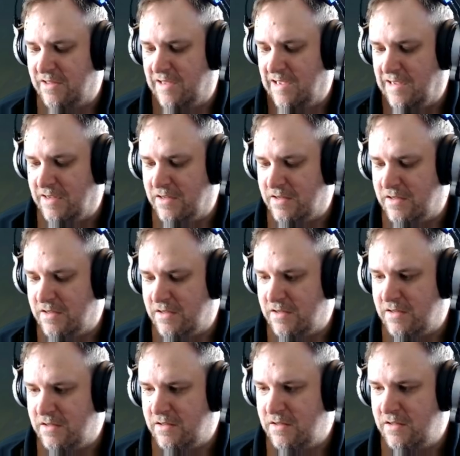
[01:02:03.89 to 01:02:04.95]
well,
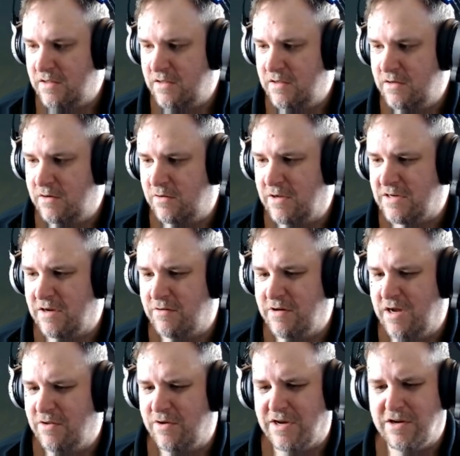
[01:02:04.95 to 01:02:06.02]
I don't know though.